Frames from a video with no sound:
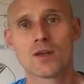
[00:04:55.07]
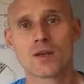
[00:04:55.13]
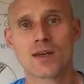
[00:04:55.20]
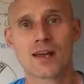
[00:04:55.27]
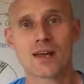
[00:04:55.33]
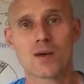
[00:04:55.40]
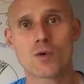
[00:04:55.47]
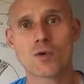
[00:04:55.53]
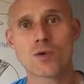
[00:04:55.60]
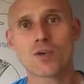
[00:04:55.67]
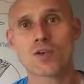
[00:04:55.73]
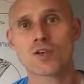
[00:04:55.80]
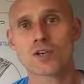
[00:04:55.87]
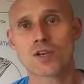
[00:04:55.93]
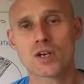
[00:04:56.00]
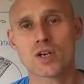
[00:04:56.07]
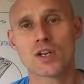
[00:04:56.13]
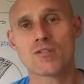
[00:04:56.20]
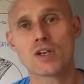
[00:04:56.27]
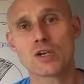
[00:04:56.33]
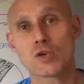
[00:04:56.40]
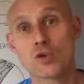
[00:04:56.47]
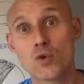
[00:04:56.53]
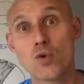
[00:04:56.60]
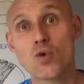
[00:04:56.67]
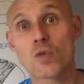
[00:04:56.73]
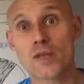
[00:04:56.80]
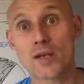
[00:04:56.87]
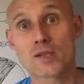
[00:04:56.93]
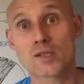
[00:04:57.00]
Now, we can kind of
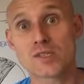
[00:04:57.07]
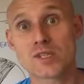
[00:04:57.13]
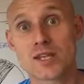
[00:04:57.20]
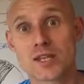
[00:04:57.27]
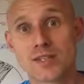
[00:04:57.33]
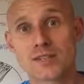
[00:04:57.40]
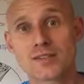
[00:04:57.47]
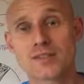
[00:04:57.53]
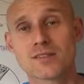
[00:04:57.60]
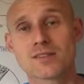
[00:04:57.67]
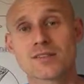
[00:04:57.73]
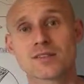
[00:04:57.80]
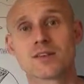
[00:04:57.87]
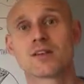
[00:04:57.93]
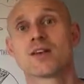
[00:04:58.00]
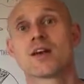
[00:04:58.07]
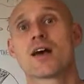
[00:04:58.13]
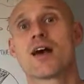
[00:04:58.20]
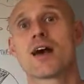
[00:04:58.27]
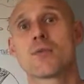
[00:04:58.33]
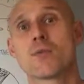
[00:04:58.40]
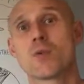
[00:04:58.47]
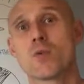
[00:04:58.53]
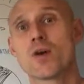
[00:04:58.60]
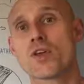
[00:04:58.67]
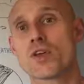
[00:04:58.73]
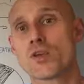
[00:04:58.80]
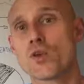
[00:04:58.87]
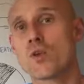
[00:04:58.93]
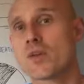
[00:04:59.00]
ignore those things But what
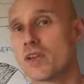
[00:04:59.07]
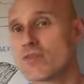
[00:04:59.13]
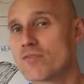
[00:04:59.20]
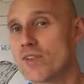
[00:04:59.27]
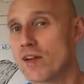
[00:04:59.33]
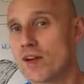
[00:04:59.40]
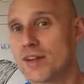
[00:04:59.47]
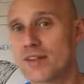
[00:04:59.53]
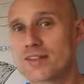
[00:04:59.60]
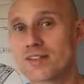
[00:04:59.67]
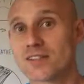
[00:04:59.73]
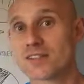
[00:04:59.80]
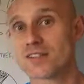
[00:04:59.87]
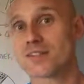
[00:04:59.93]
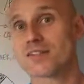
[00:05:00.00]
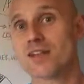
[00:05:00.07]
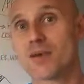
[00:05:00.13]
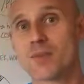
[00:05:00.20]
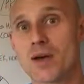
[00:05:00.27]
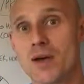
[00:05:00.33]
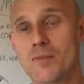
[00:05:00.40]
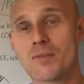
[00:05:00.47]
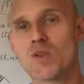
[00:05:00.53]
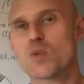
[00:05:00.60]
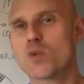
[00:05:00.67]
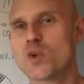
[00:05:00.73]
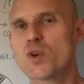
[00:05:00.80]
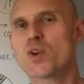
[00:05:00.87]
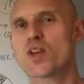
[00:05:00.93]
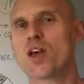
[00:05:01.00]
you normally find is in the summer, you
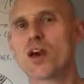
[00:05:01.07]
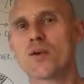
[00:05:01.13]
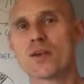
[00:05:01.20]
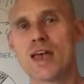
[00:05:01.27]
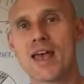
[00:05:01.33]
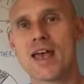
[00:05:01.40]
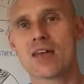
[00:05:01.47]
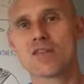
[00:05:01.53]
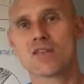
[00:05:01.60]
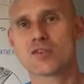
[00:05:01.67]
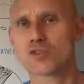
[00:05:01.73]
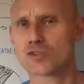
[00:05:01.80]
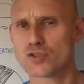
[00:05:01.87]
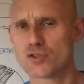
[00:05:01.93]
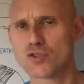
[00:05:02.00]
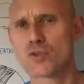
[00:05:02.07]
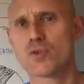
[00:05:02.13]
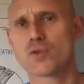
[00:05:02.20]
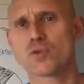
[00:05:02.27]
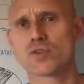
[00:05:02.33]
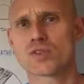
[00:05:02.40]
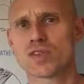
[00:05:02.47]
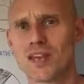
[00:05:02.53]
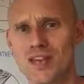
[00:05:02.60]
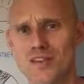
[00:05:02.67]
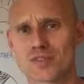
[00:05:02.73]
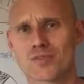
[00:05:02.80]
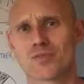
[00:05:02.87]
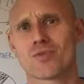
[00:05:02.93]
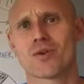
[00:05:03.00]
wouldn't go and head for stews and
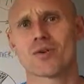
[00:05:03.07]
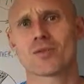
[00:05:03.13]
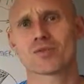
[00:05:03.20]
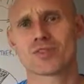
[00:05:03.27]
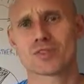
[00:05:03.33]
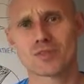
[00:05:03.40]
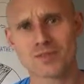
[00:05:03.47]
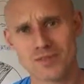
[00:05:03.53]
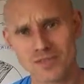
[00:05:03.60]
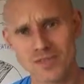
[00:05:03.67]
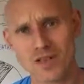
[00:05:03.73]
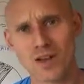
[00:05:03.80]
casseroles and